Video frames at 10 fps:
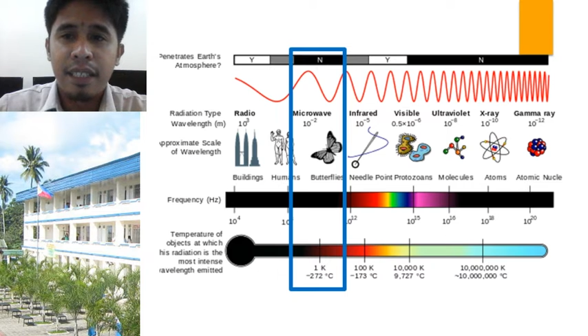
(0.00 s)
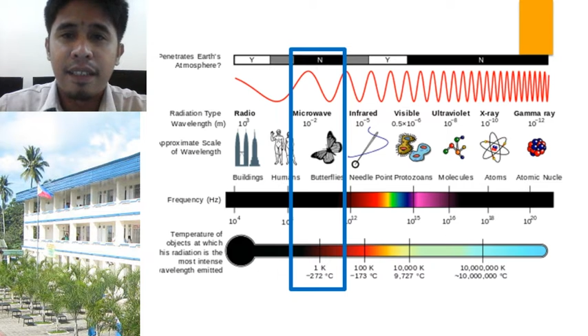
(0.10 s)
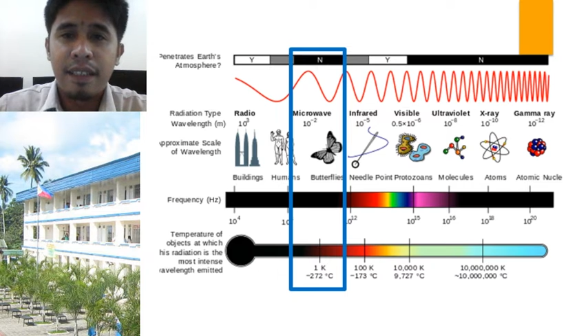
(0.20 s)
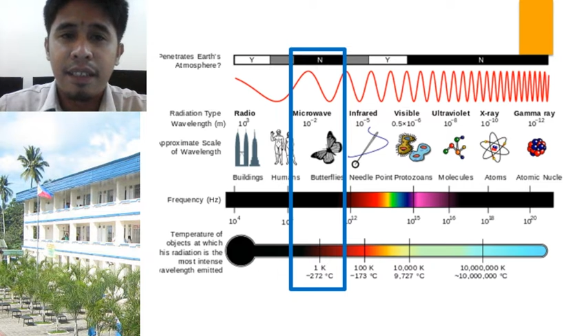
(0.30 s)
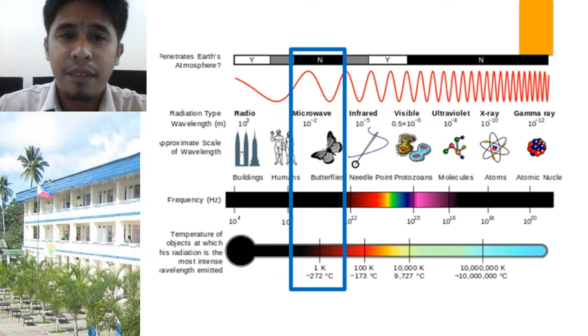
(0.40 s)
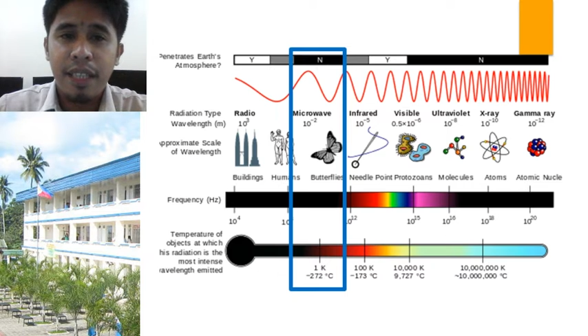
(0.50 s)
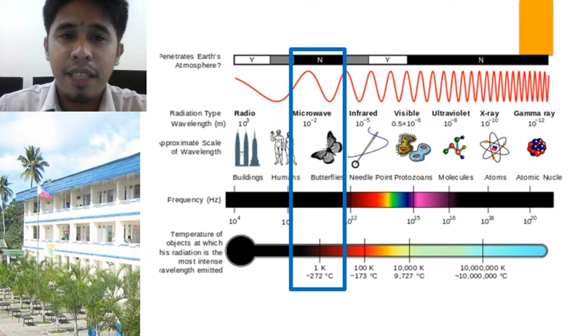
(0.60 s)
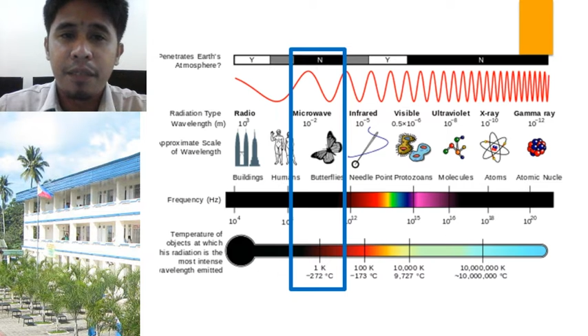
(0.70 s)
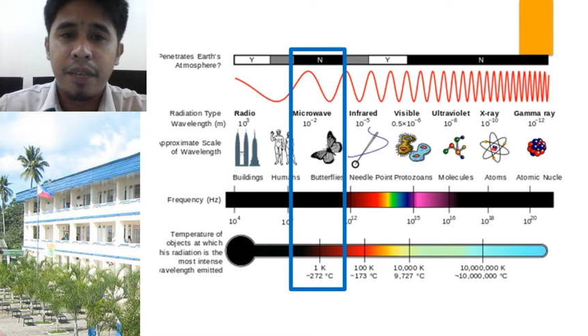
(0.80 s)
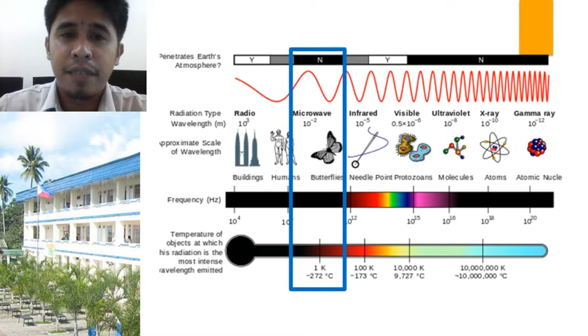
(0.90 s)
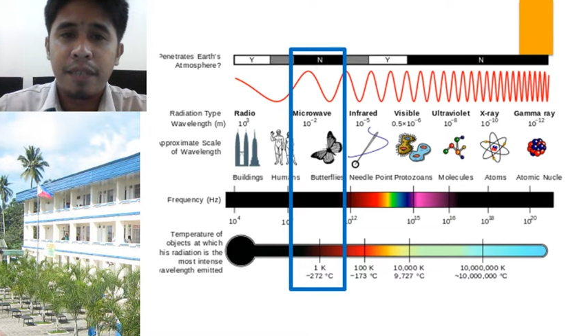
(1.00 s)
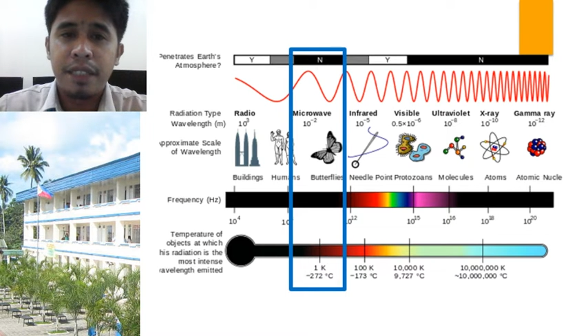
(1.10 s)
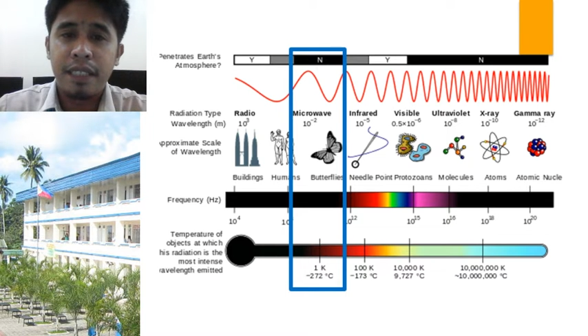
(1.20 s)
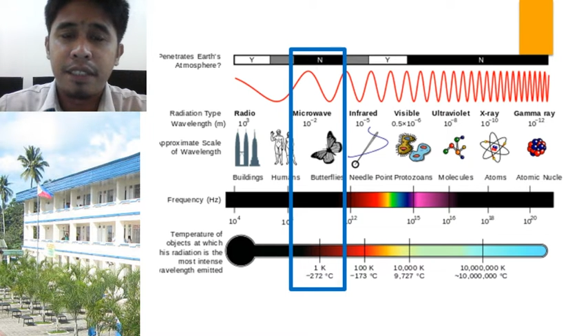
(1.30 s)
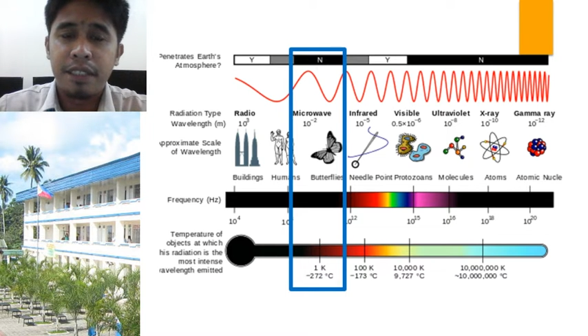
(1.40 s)
than radio waves
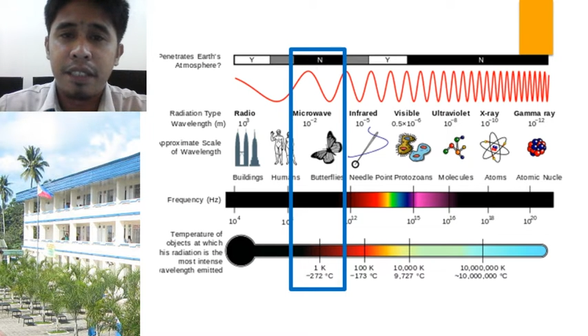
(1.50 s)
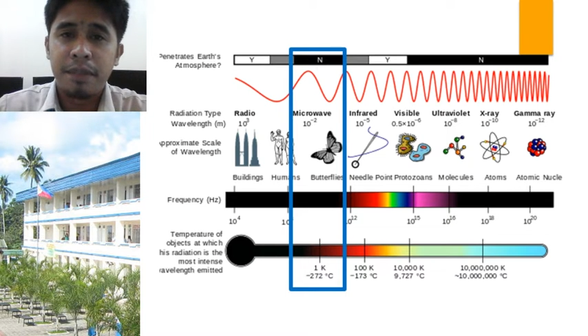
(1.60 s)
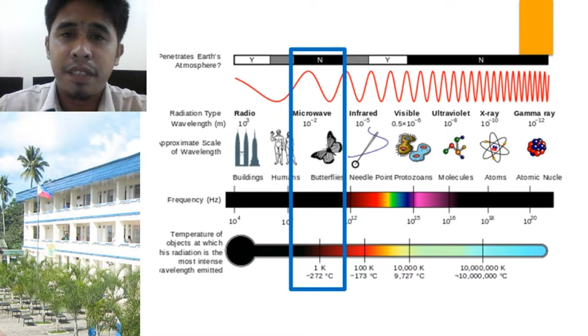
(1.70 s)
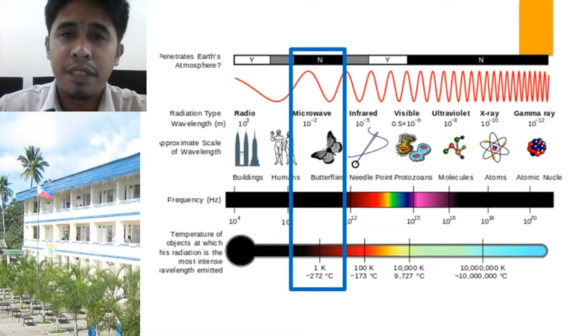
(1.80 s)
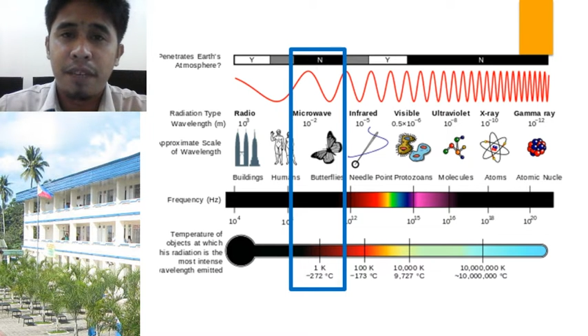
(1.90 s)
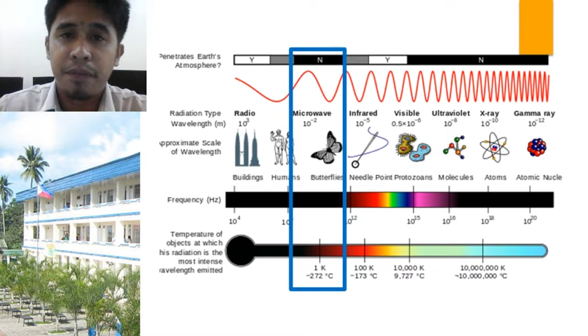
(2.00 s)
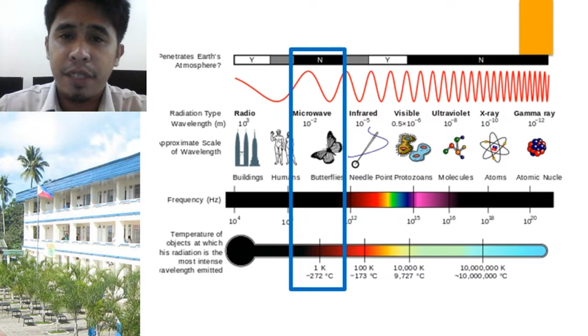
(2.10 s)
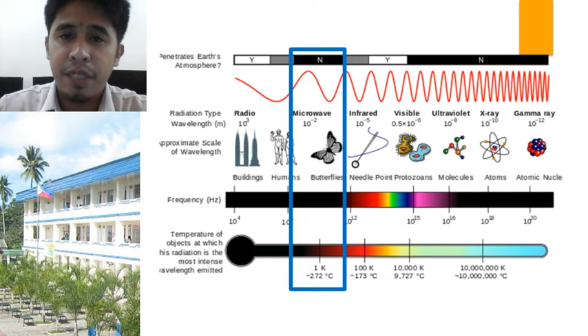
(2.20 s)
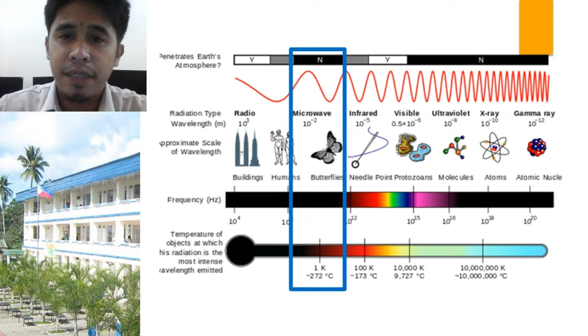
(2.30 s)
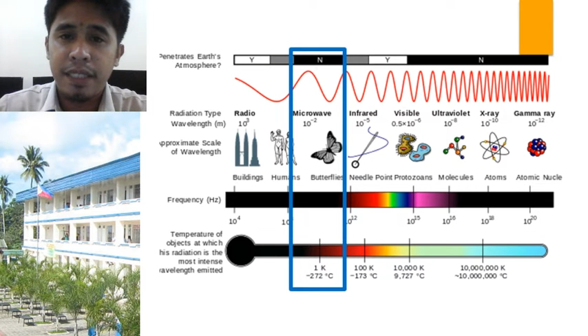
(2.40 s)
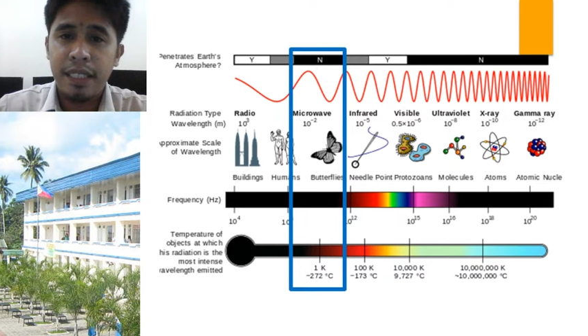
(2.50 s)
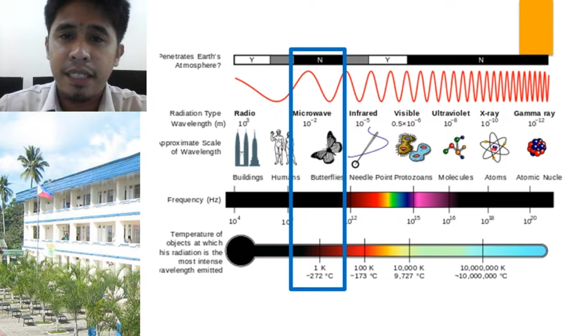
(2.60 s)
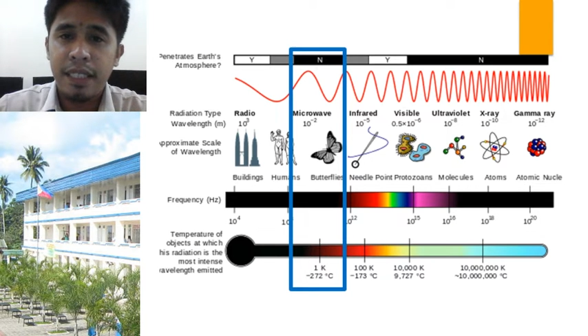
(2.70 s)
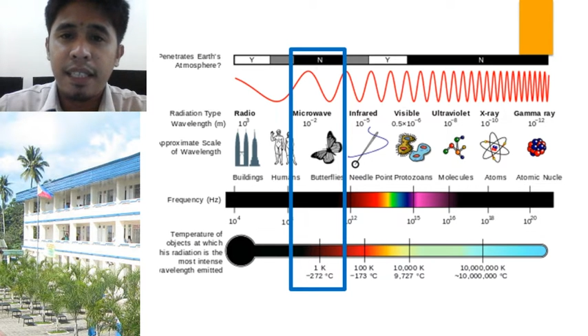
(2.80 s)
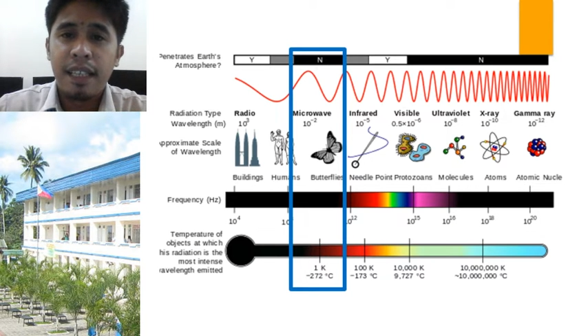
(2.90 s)
in terms of frequency
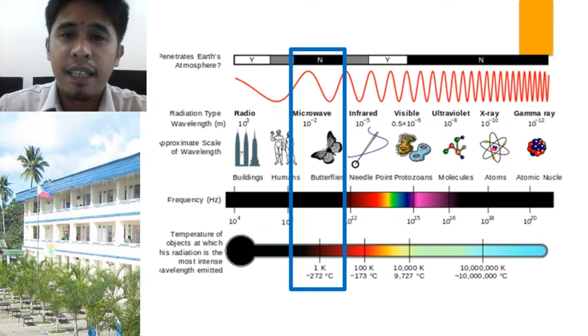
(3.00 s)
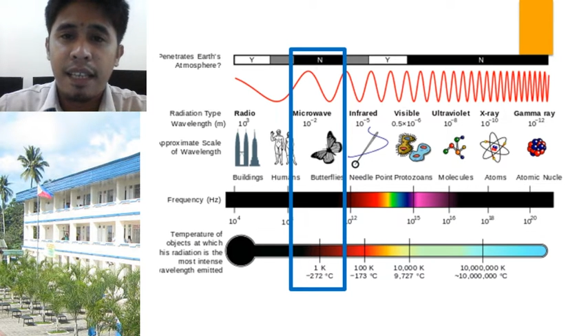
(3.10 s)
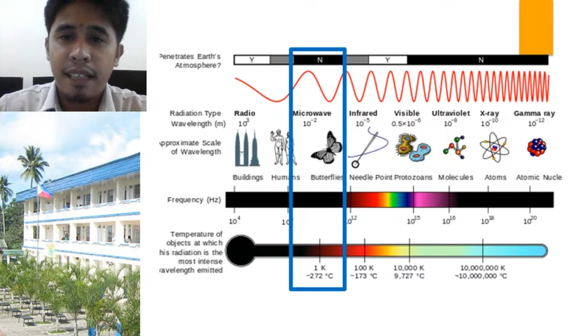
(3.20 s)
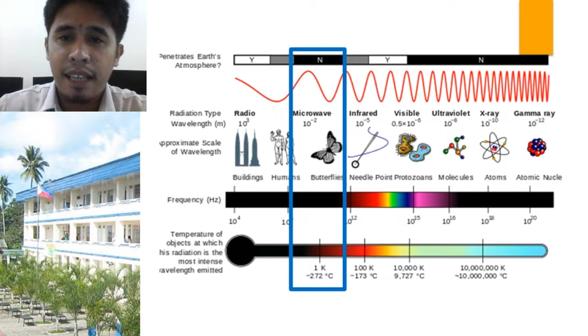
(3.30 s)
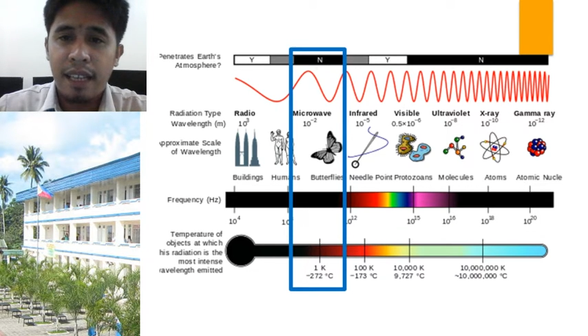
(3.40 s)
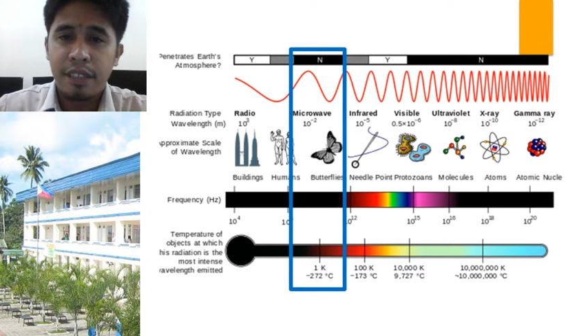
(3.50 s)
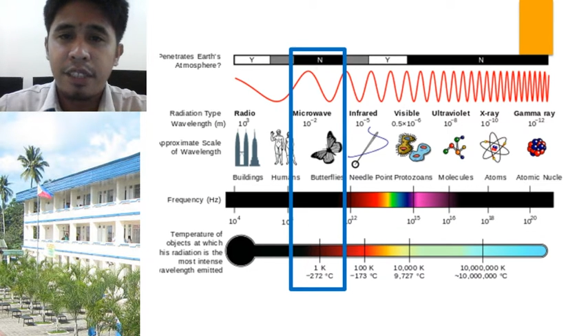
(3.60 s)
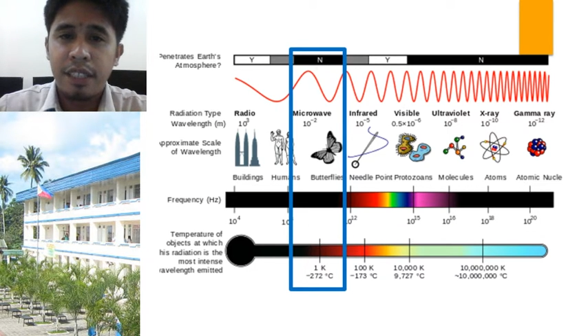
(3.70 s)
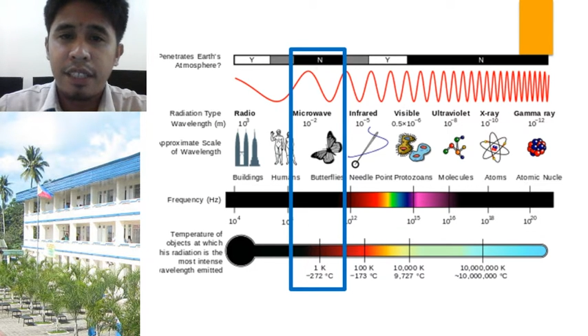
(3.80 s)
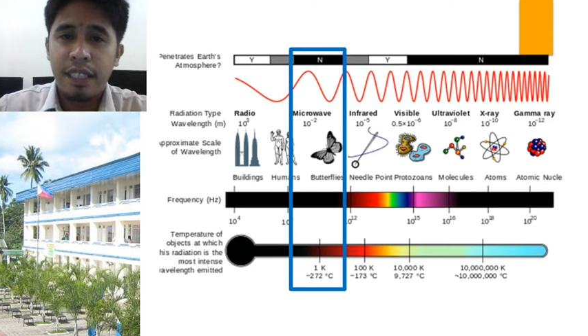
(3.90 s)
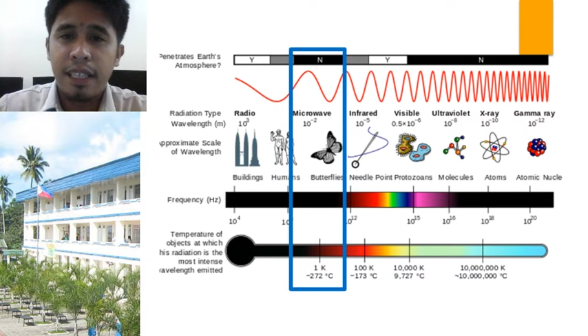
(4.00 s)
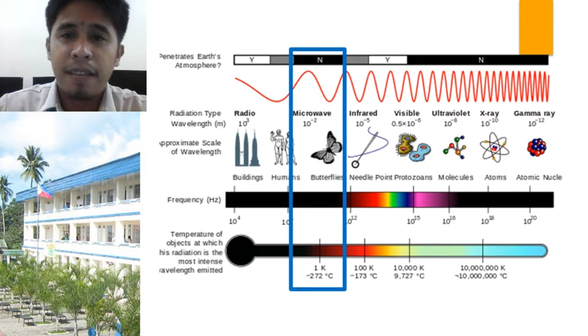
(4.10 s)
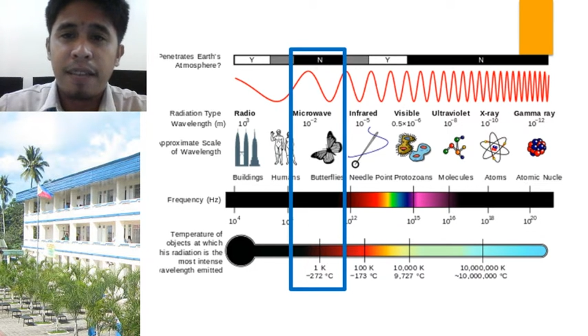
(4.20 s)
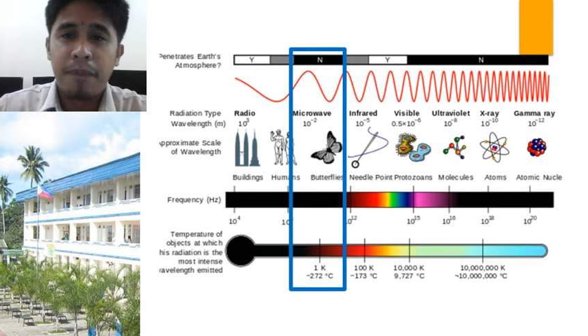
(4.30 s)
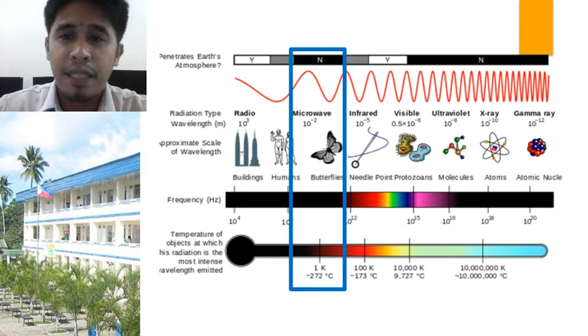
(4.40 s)
and energy,
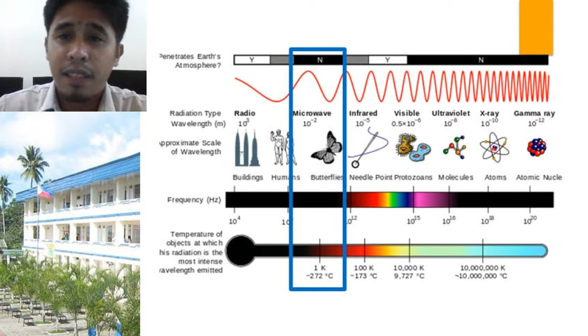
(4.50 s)
but